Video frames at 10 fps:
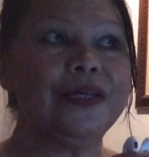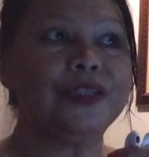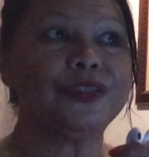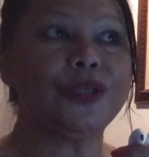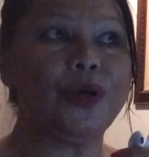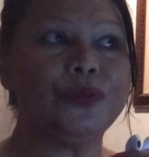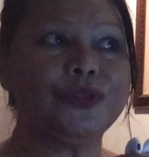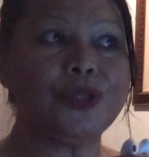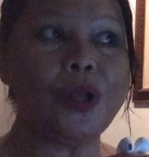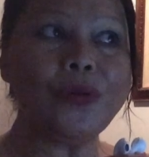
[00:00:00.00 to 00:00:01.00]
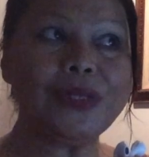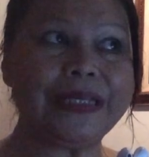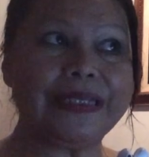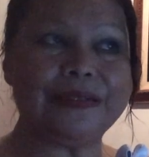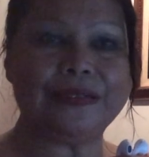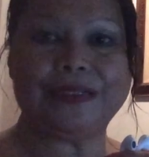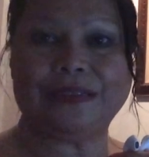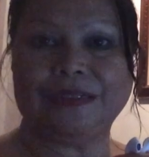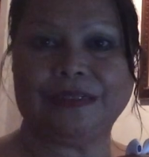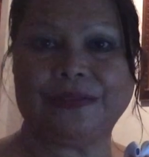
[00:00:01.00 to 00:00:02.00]
So slowly the,
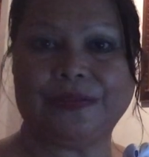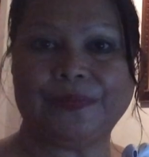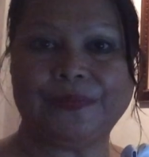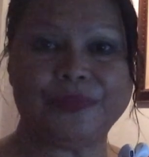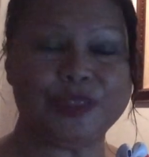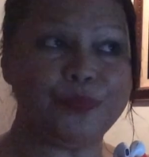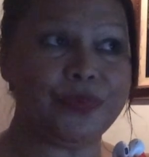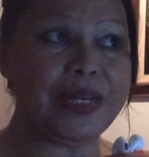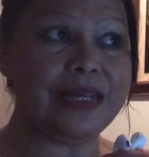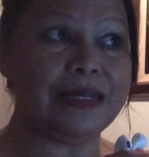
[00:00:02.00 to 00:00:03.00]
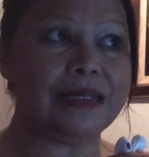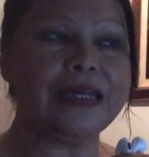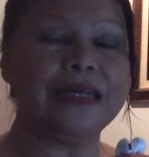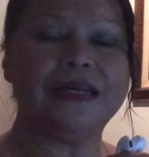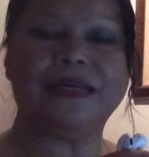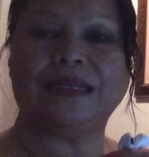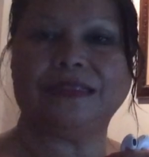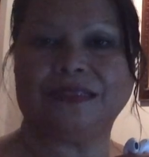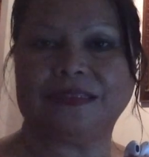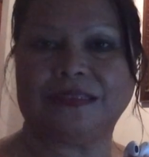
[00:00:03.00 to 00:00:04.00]
the um, spring
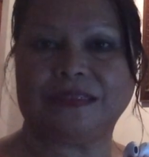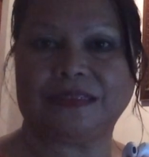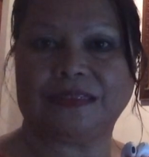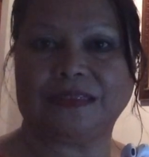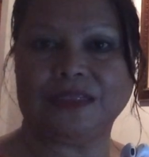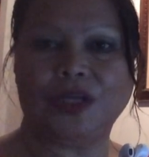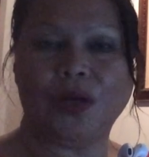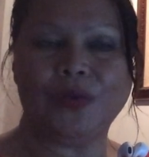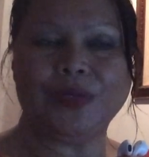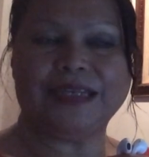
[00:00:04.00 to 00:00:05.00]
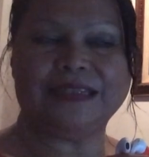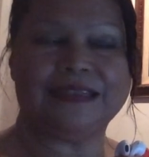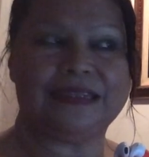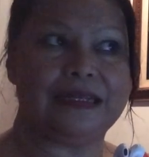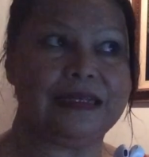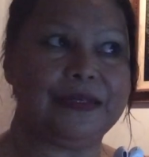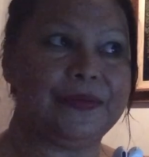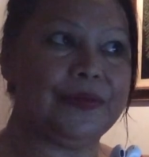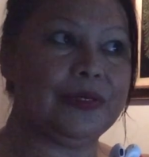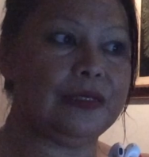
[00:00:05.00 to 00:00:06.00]
is, you know, is, uh,
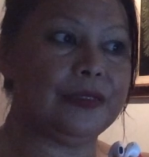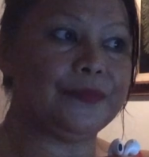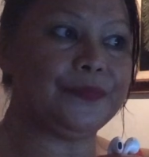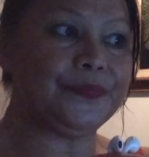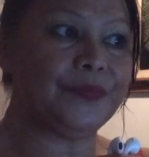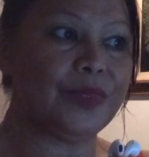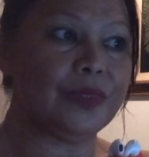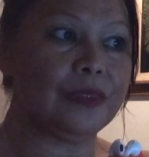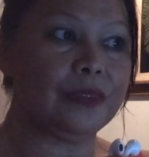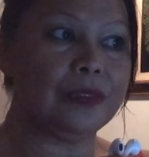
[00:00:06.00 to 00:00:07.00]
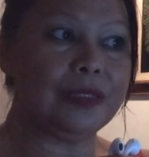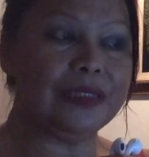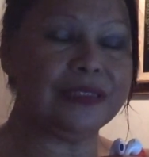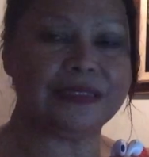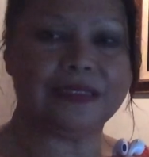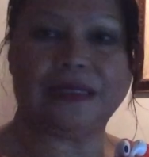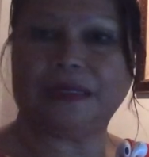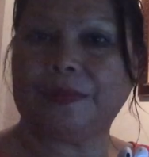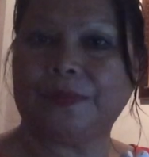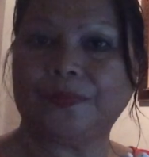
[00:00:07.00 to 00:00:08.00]
um, is
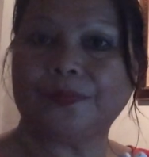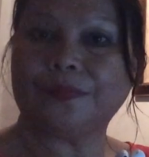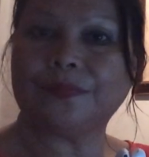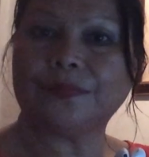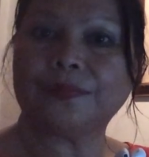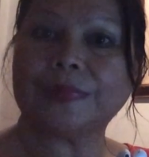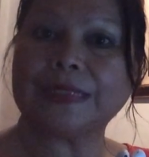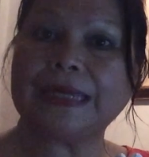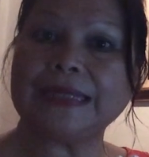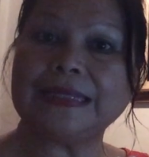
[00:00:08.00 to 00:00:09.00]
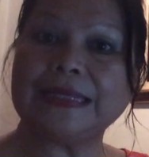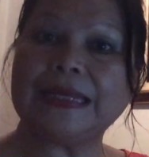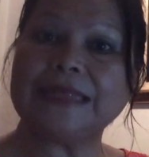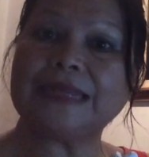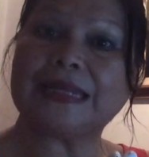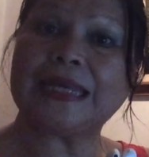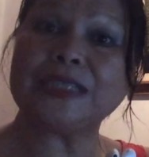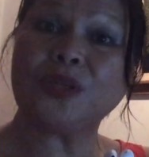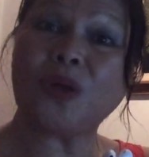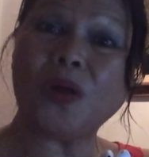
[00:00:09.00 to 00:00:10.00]
um, getting less and
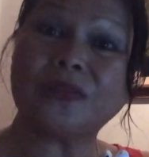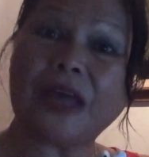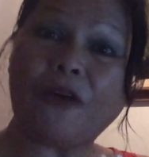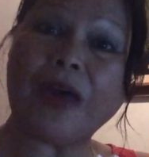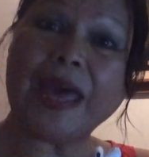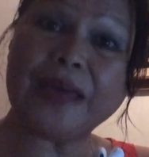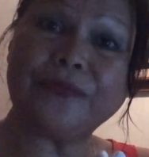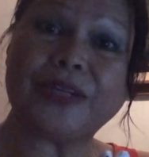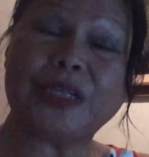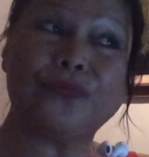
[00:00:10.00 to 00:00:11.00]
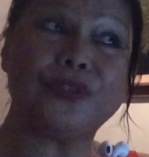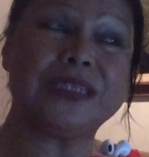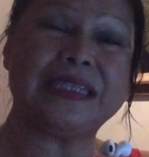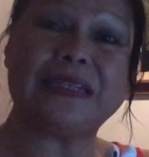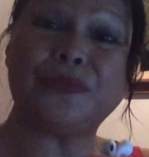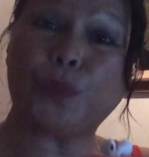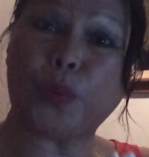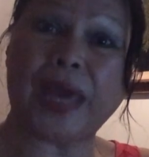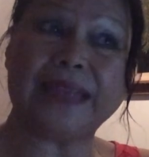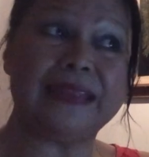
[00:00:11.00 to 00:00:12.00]
less cold. However, it was still
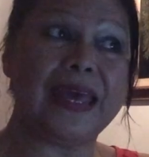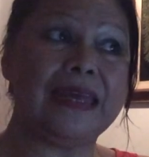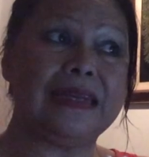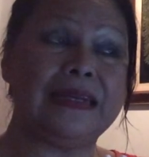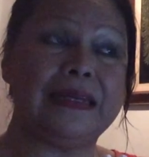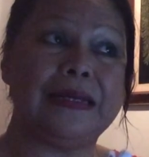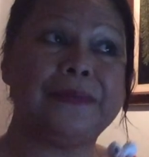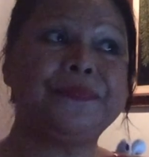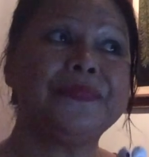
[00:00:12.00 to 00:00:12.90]
wet and uh,